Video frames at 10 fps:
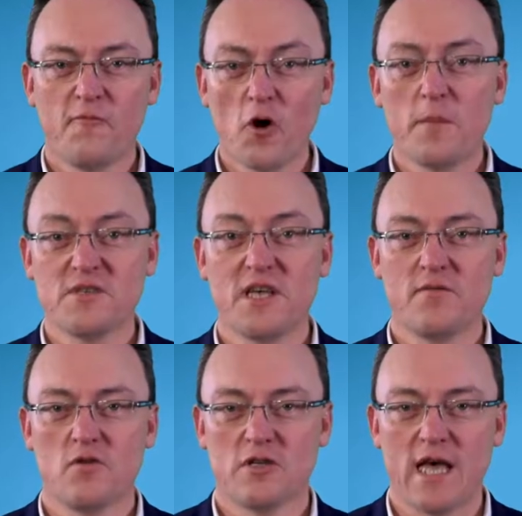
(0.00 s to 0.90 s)
40%
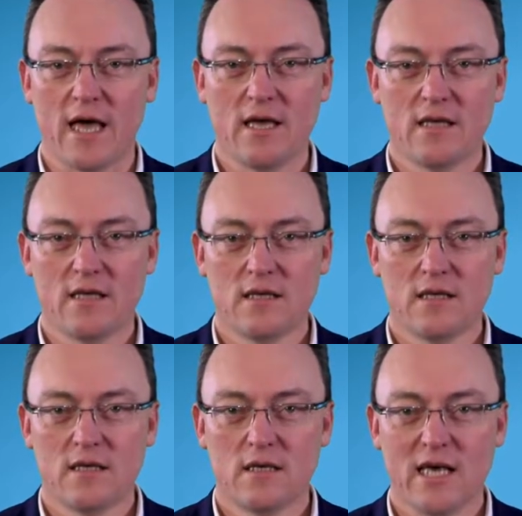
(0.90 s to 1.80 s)
of your day
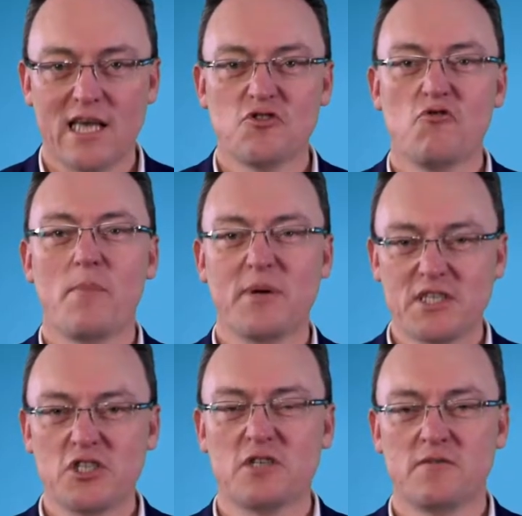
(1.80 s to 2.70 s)
is a
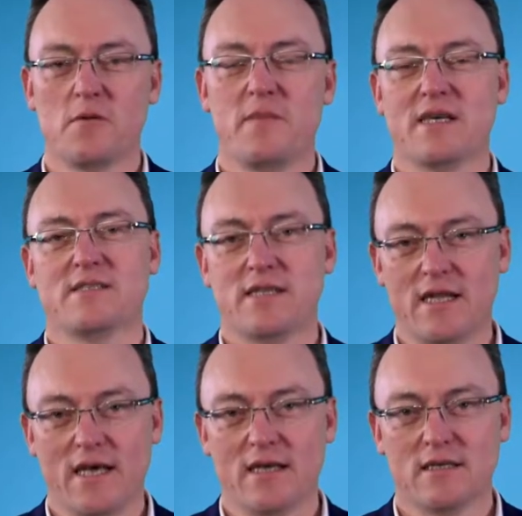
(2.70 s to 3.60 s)
repetition from
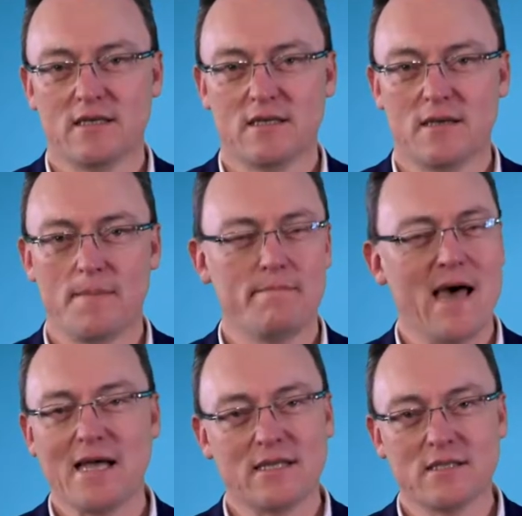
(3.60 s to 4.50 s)
yesterday.
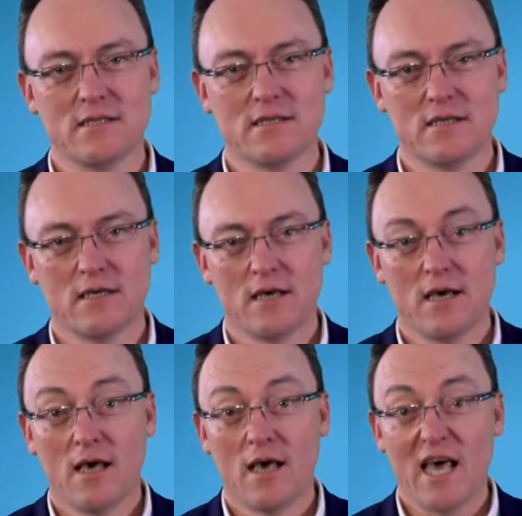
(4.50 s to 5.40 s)
Madness.
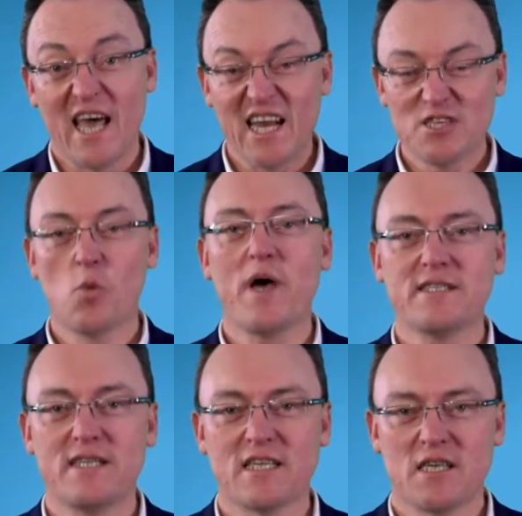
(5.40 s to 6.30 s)
It is
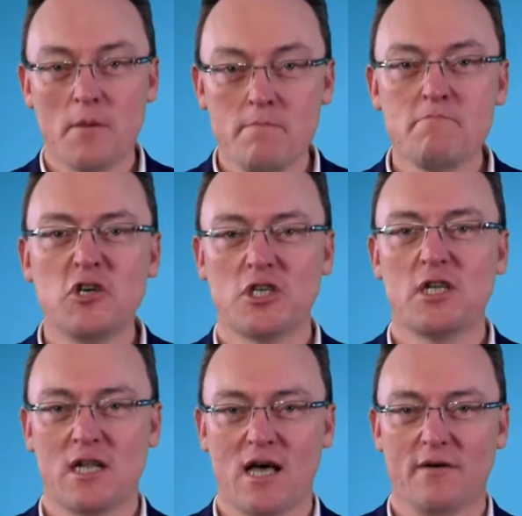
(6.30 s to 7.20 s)
Westtek's mission
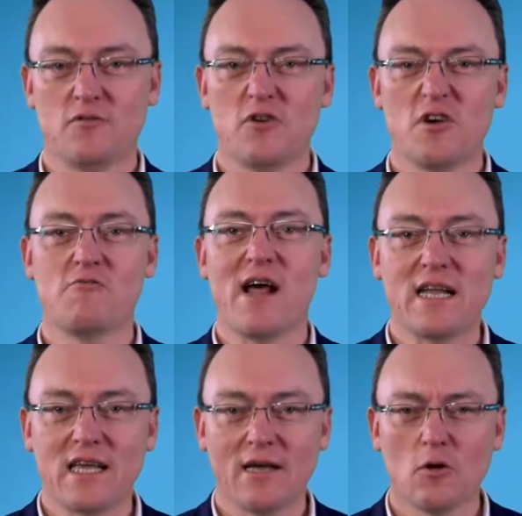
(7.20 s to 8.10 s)
in life to
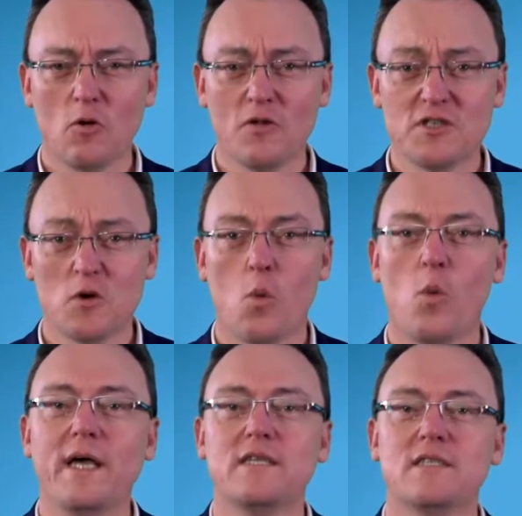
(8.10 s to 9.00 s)
eradicate all this
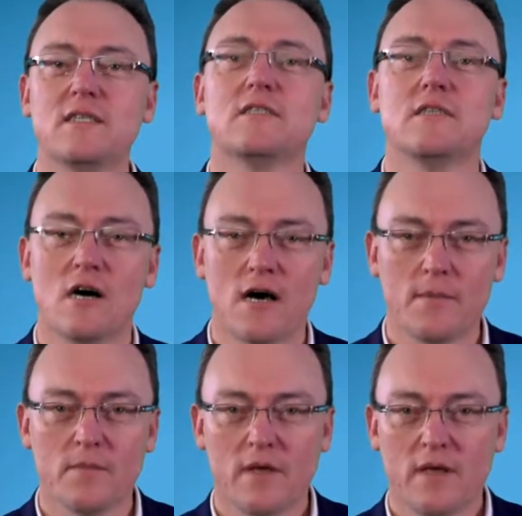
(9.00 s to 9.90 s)
wasted
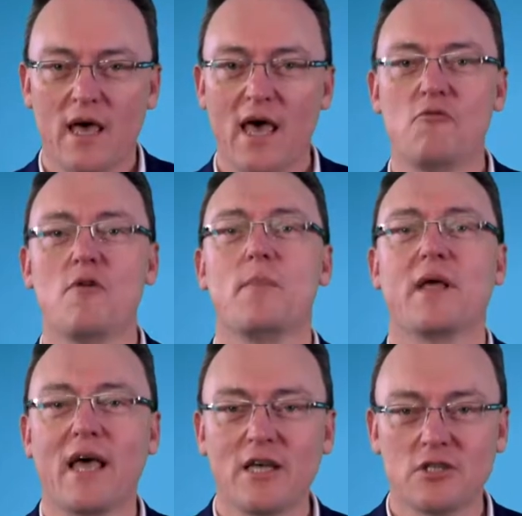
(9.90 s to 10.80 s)
time and
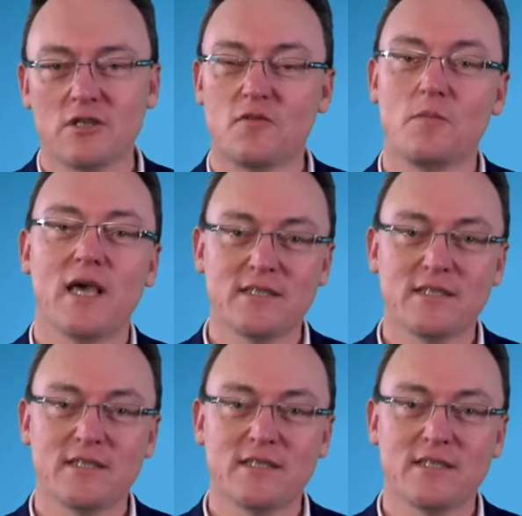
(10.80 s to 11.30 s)
replication from